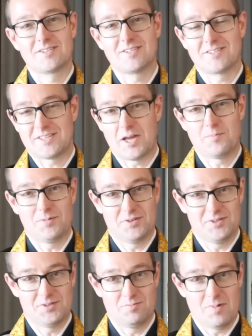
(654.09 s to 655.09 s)

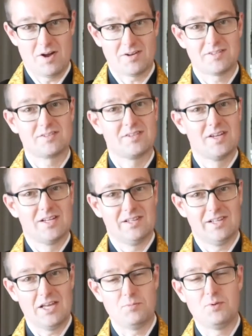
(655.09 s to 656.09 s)
disciples, monks,
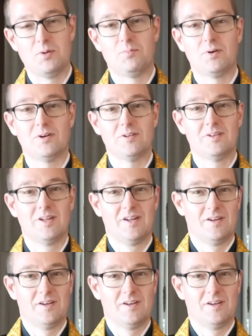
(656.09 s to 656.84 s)
lay people,